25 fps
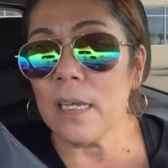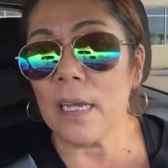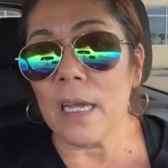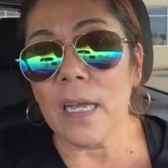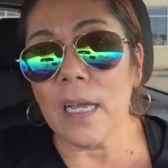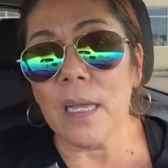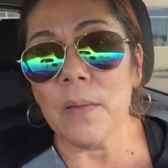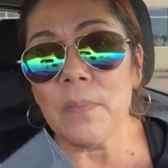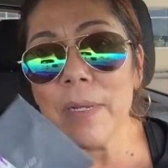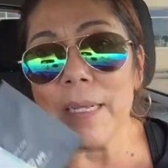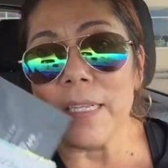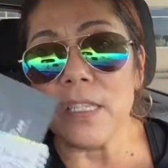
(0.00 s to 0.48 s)

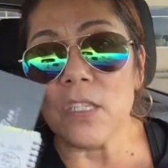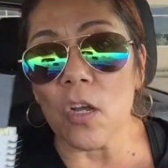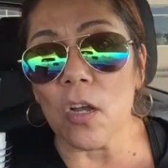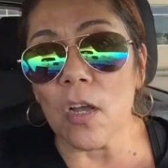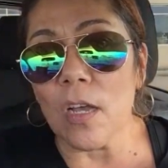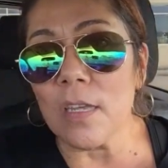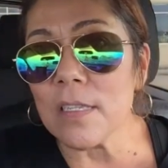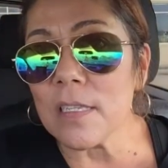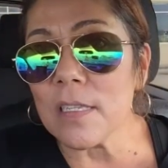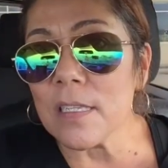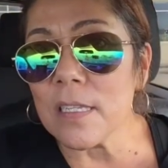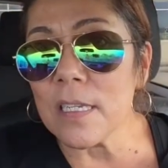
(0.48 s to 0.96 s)
I am
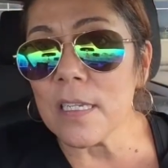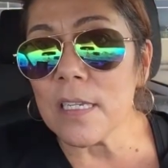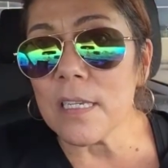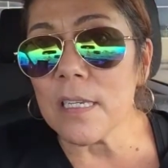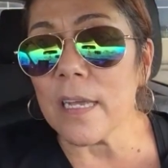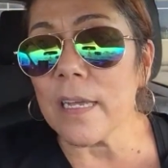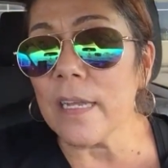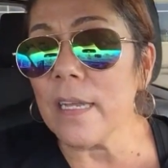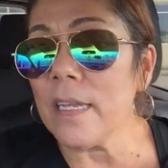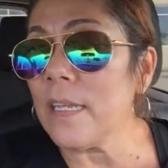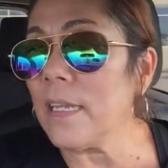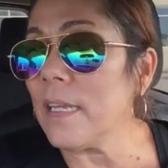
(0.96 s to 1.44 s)
exhausted.
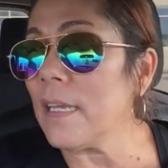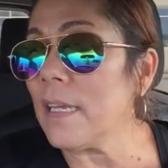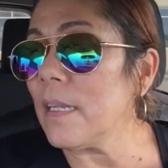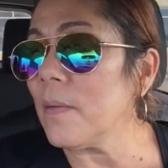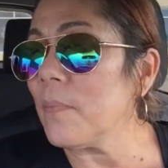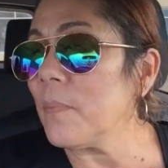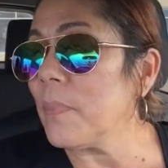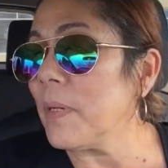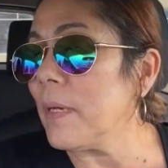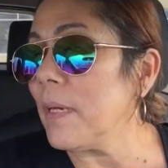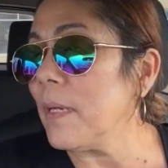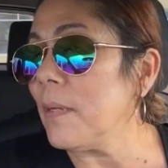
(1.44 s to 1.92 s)
I didn't
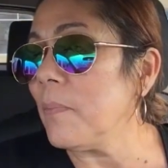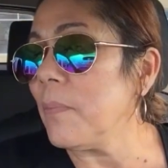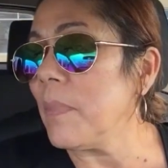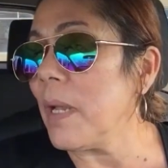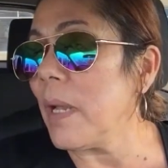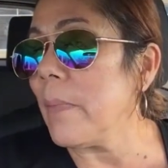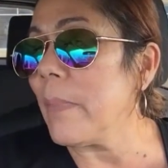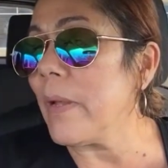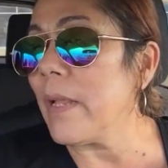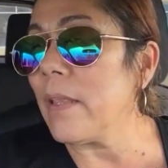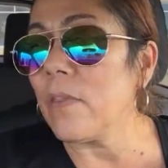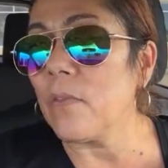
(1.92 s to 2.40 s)
get but
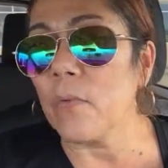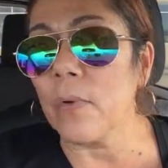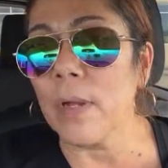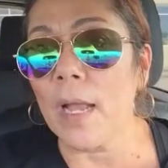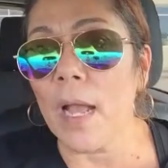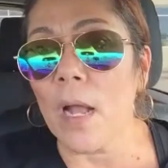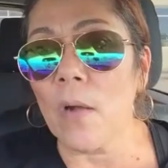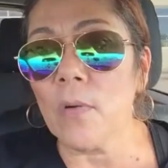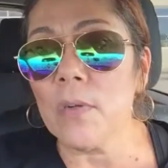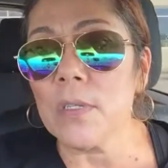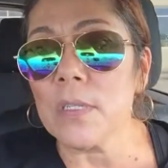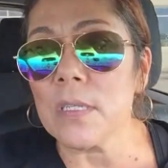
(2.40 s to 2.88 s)
maybe three
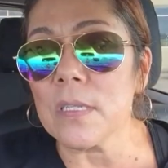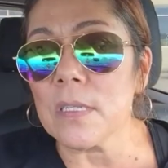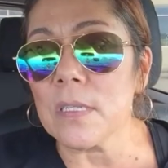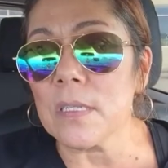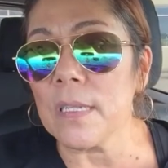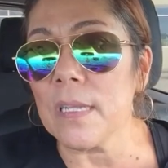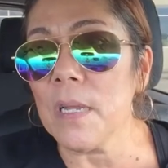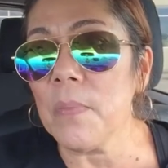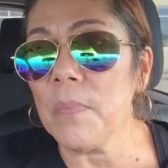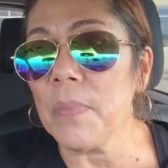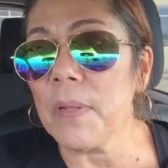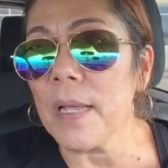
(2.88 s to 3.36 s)
hours of
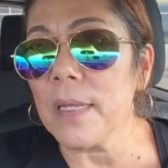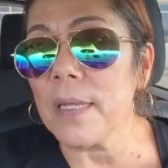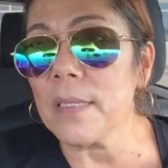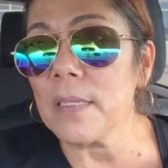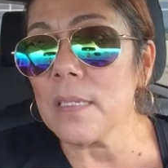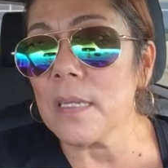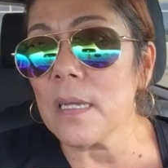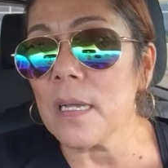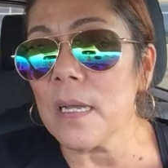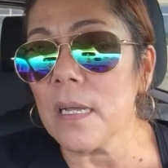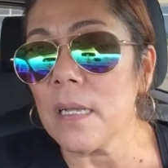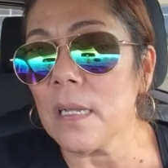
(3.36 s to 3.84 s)
sleep last
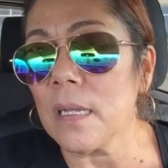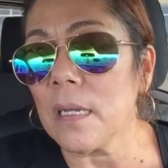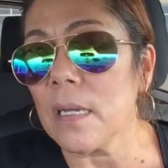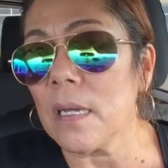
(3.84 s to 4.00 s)
night.